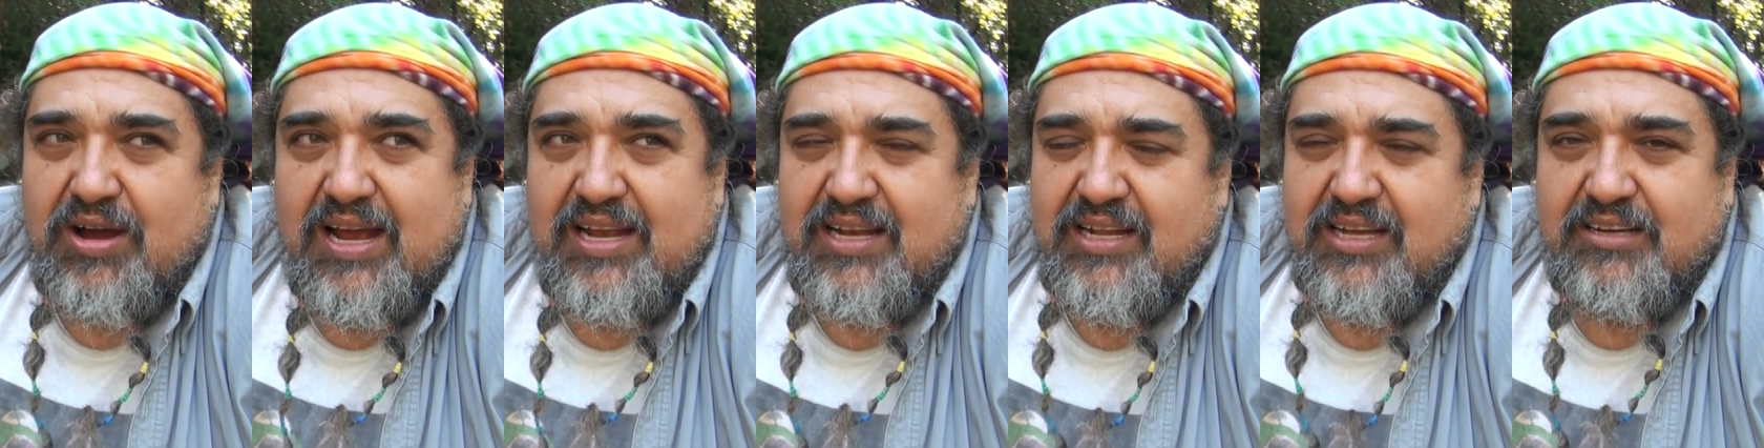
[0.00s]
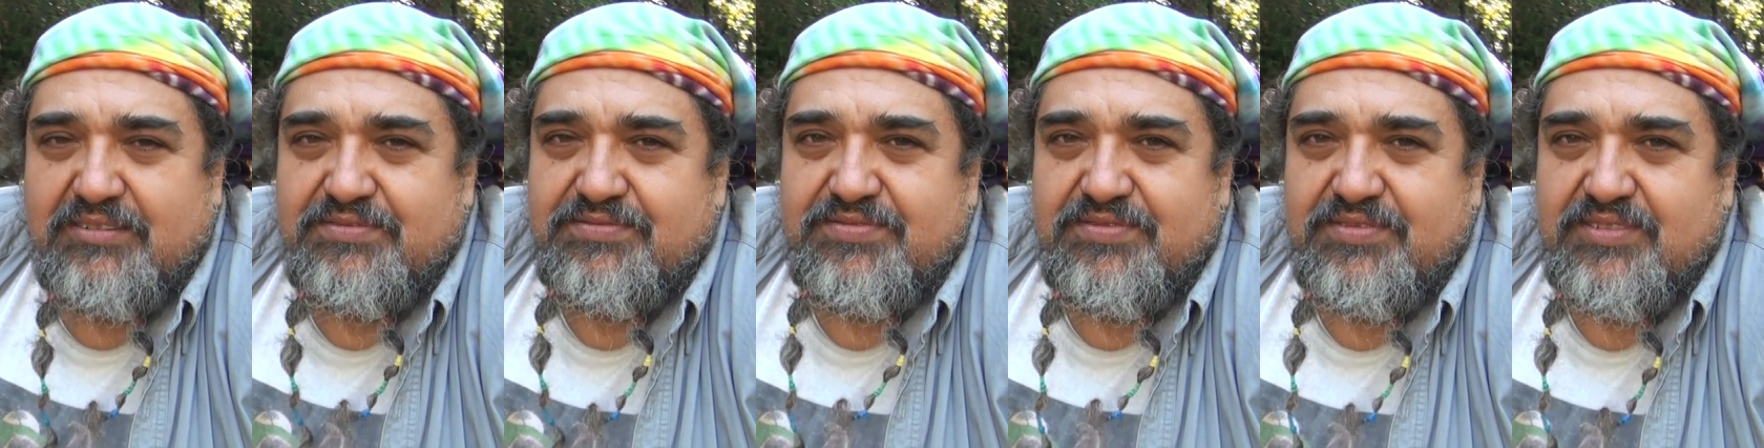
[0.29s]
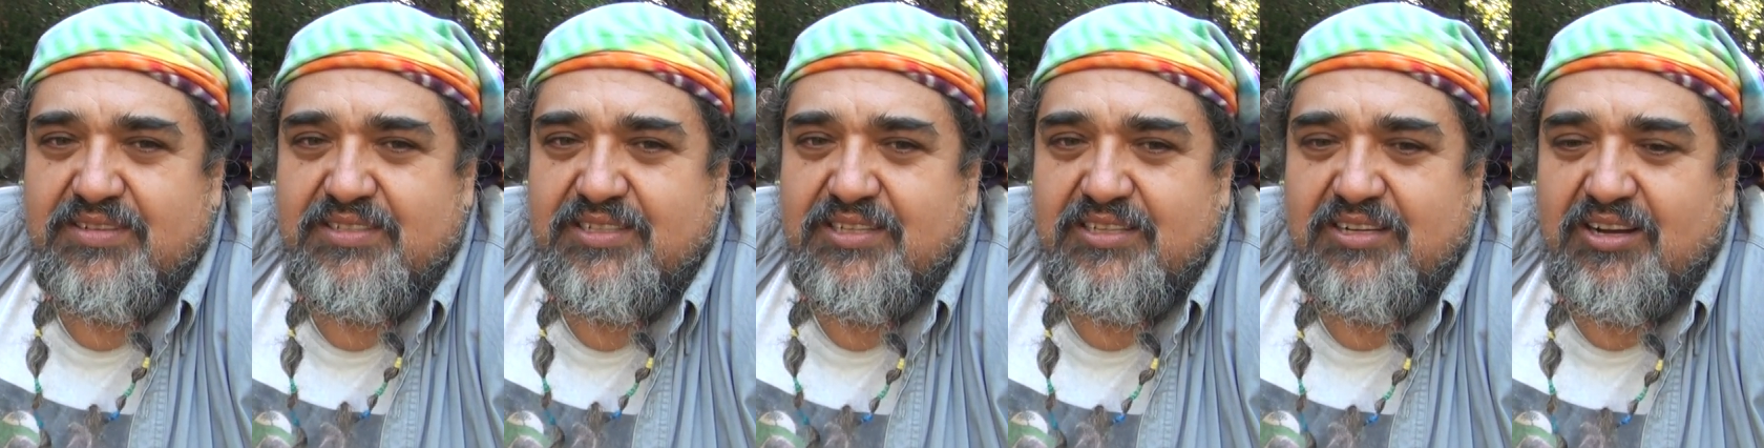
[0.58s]
I love
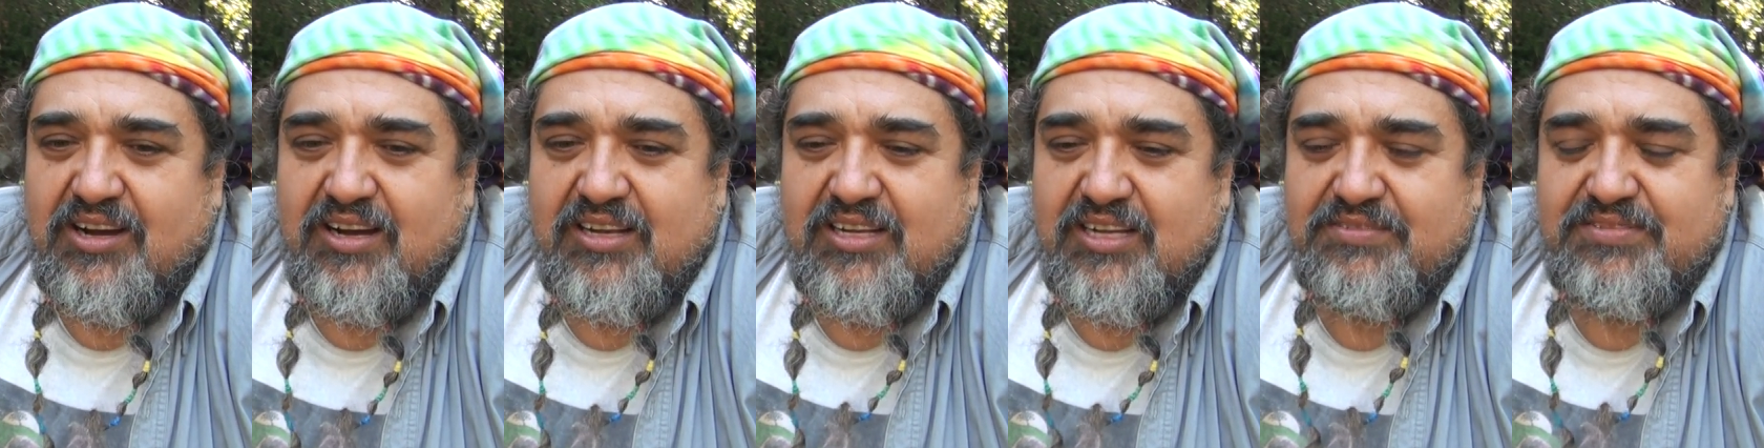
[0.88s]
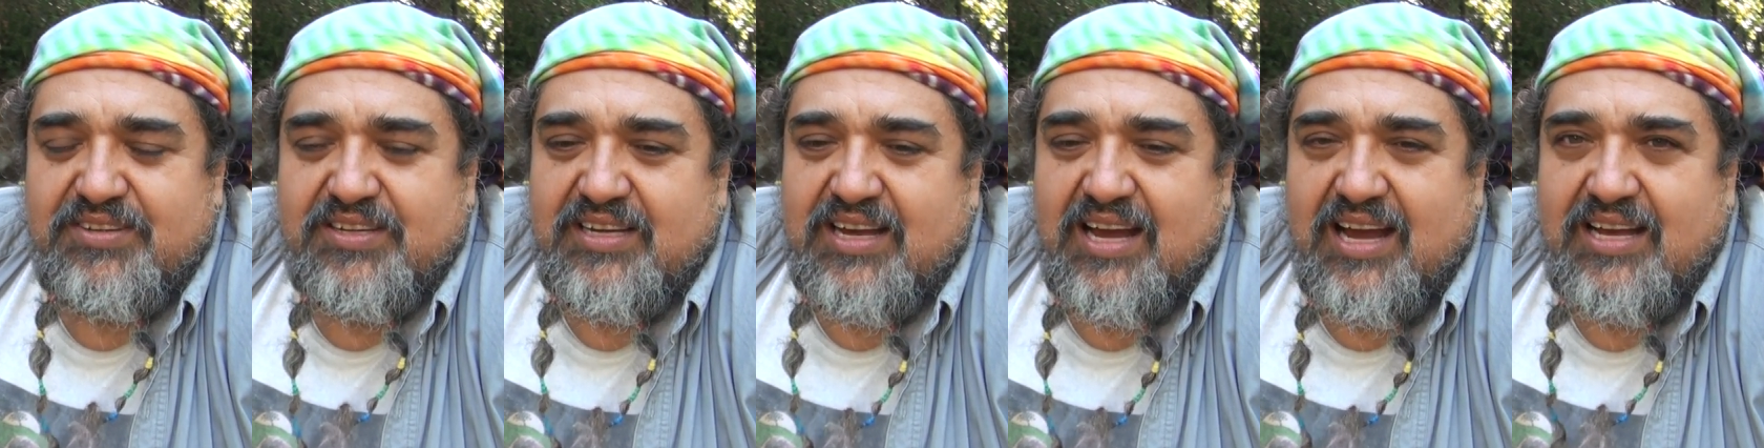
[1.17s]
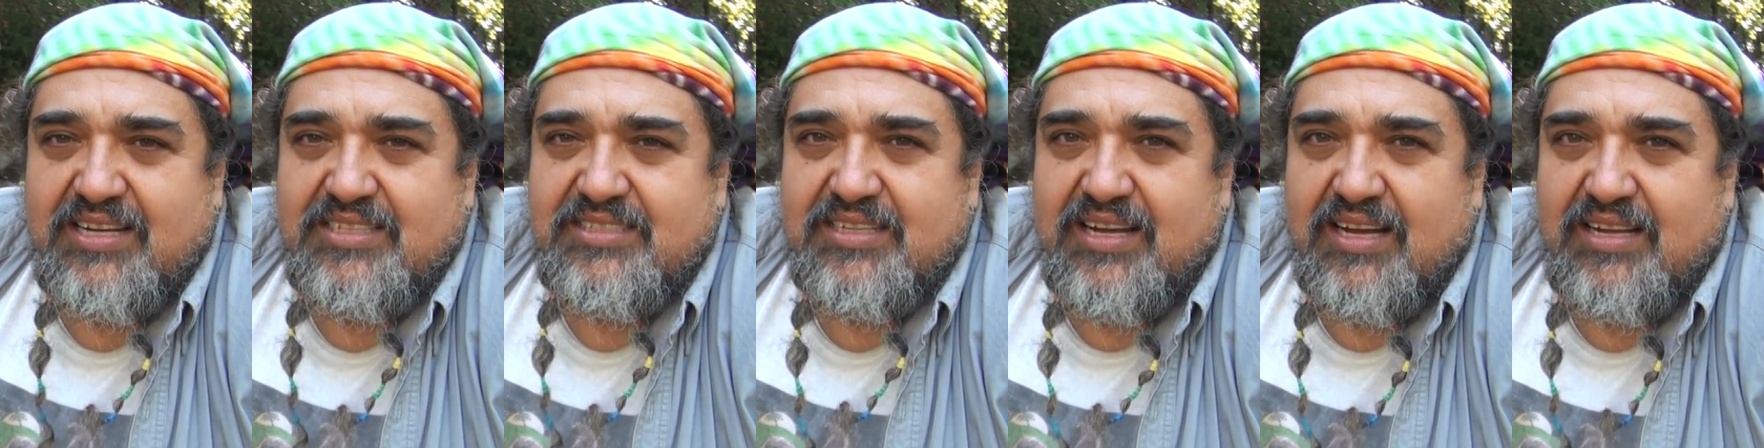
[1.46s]
you know I love you
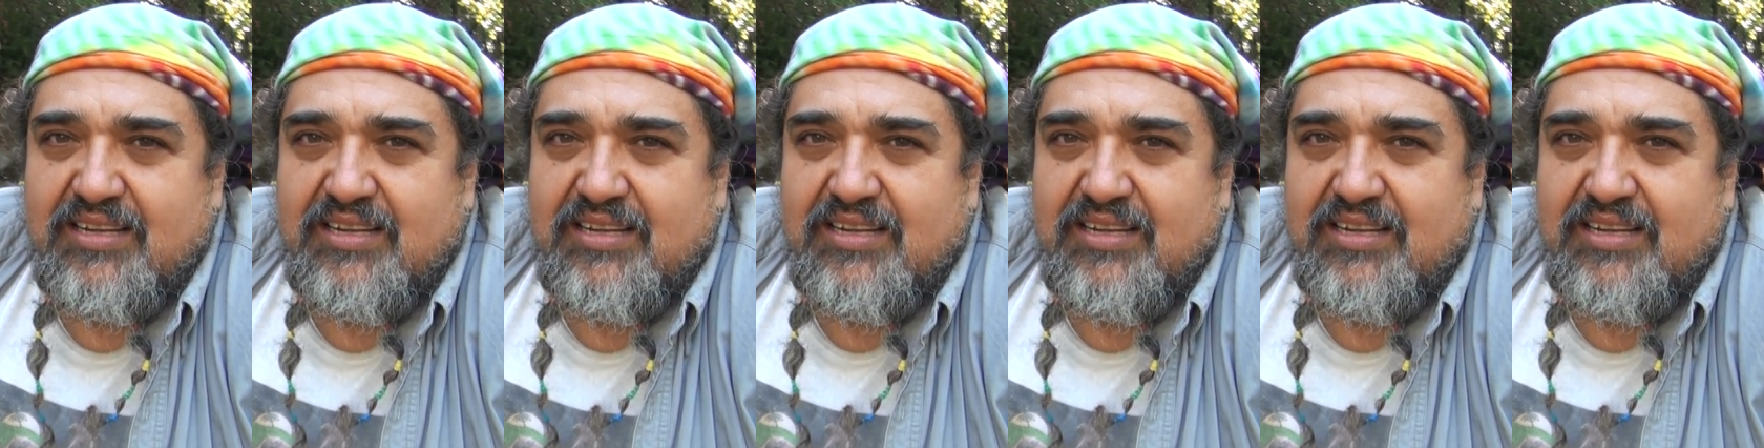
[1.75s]
guys. I